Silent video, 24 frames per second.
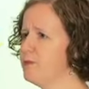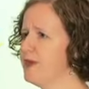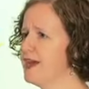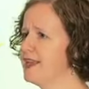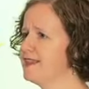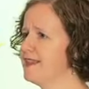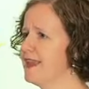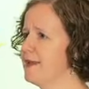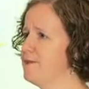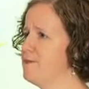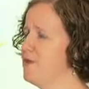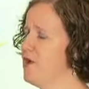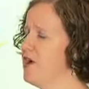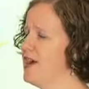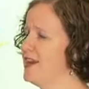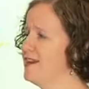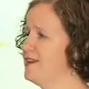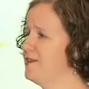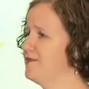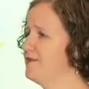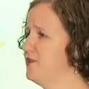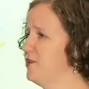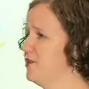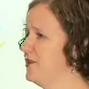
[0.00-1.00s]
but they might
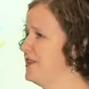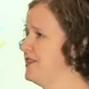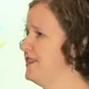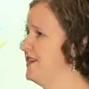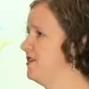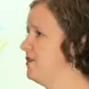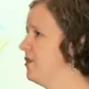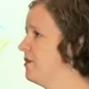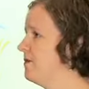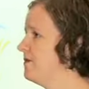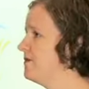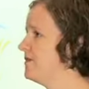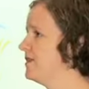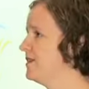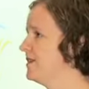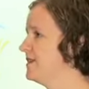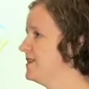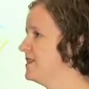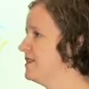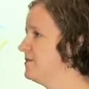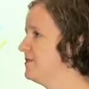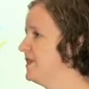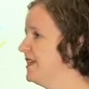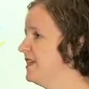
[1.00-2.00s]
have lost their
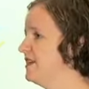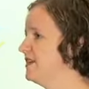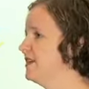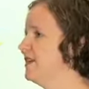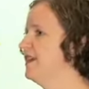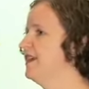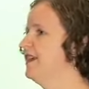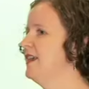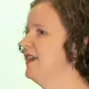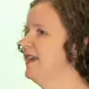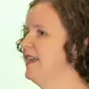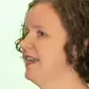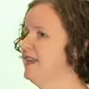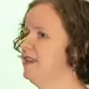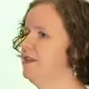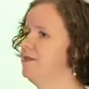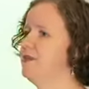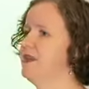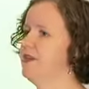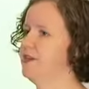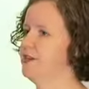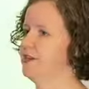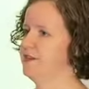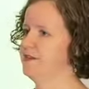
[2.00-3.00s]
confidence a bit in the
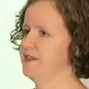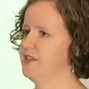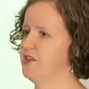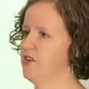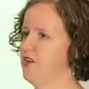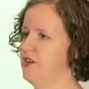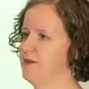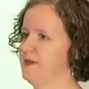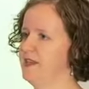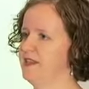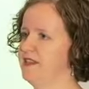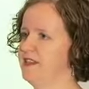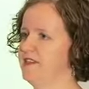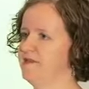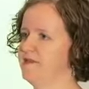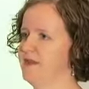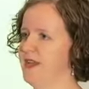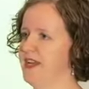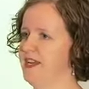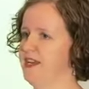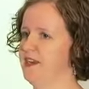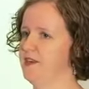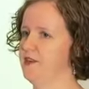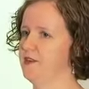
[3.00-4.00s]
period of time that they've
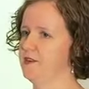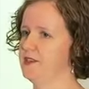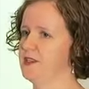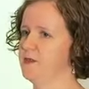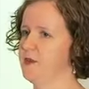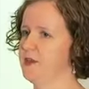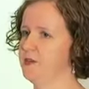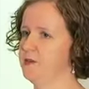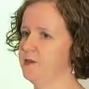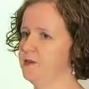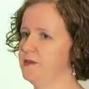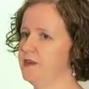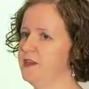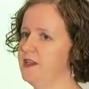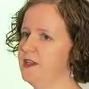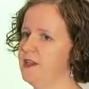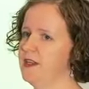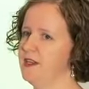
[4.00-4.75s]
been in hospital.